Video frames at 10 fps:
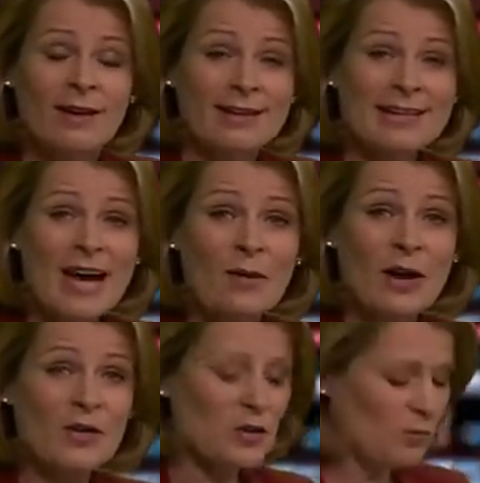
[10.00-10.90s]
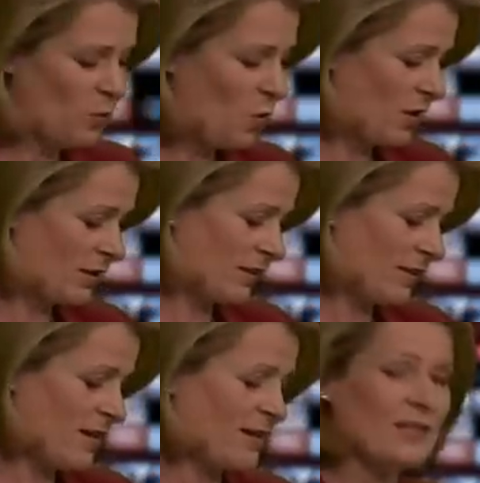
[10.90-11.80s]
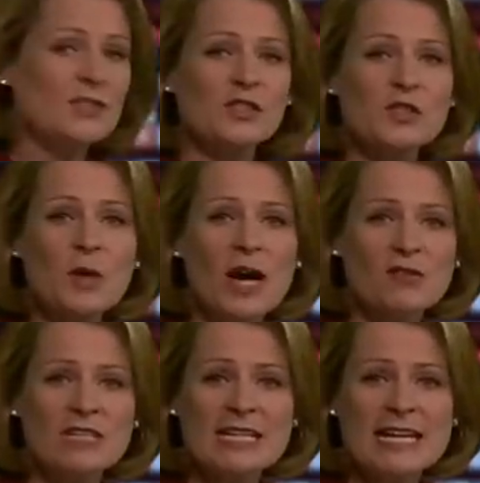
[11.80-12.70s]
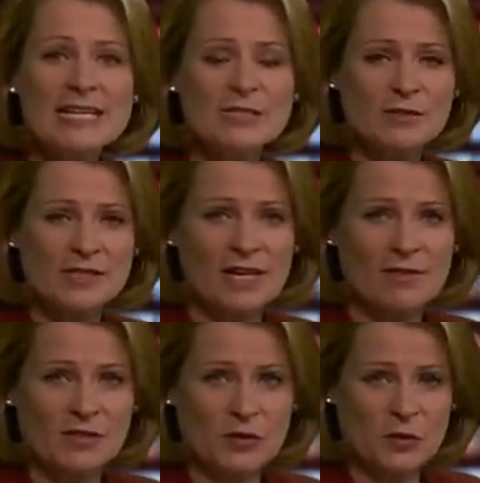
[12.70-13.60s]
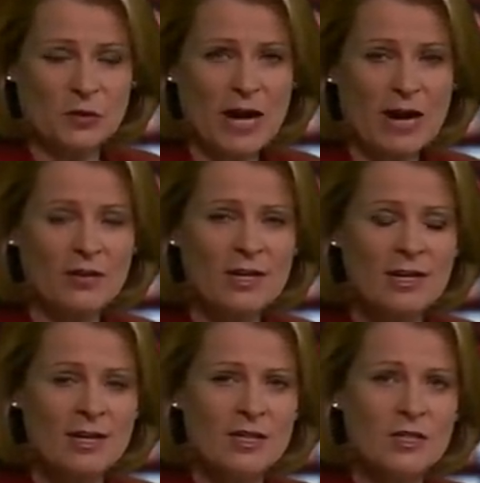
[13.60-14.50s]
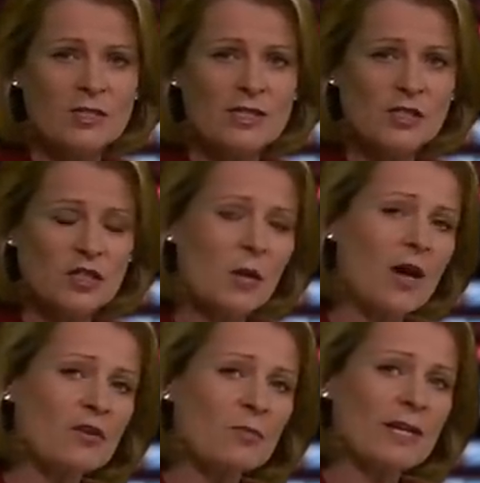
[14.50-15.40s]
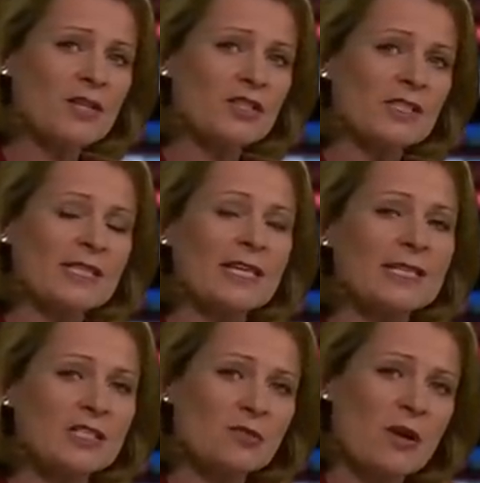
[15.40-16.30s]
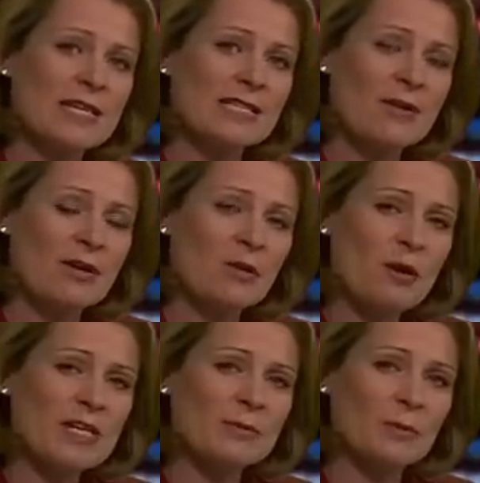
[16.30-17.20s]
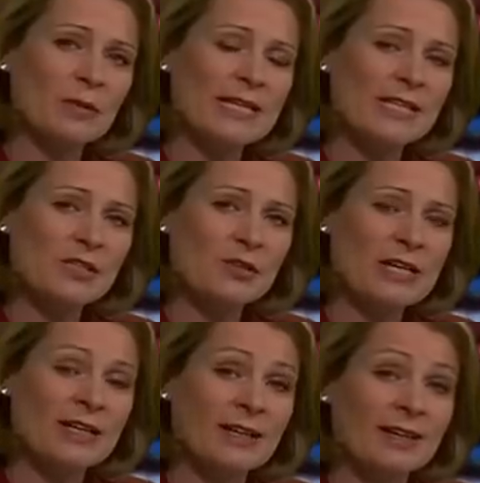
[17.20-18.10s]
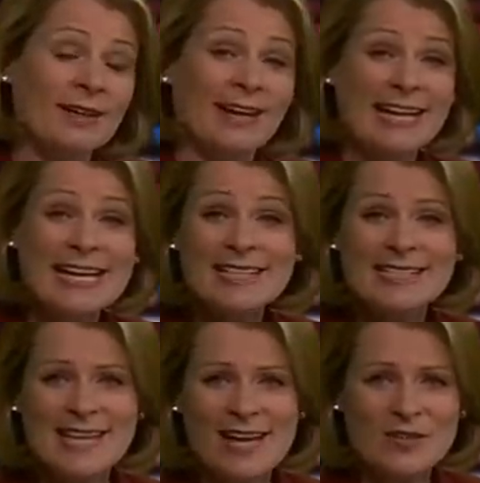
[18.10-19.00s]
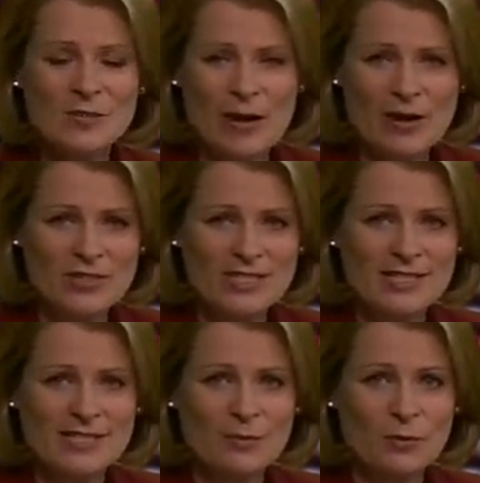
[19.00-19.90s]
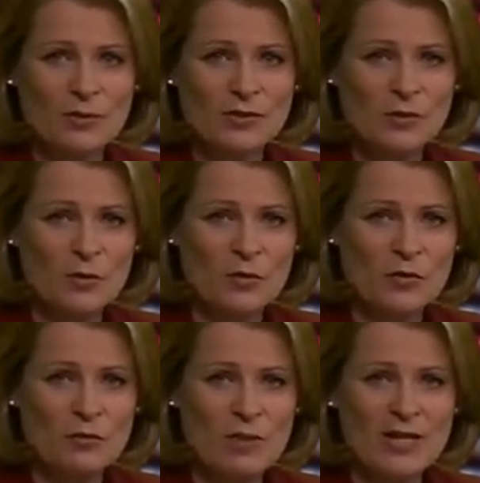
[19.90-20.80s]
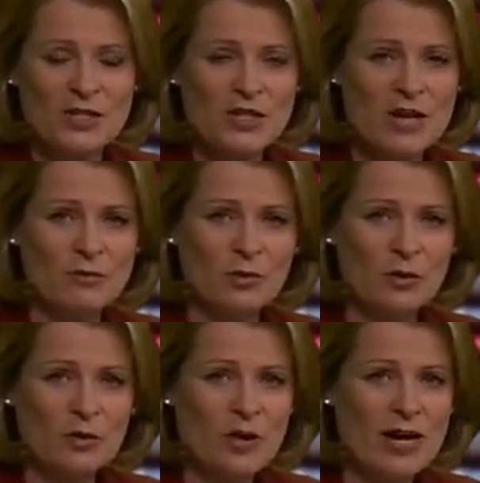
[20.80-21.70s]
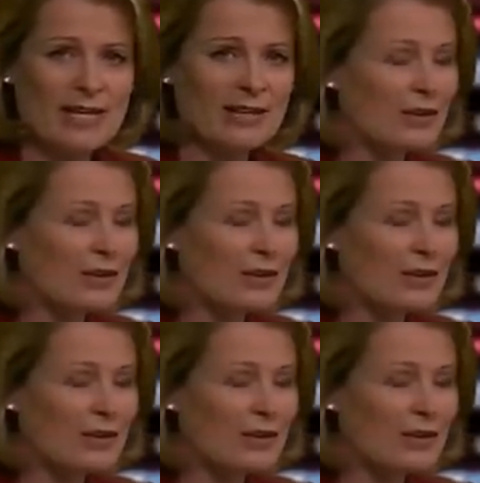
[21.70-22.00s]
And now, a new book, The Gurkhas 200 Years of Service to the Crown, uses 200 pictures to illustrate their incredible history. And here to tell us about it is the book's author, Major General Craig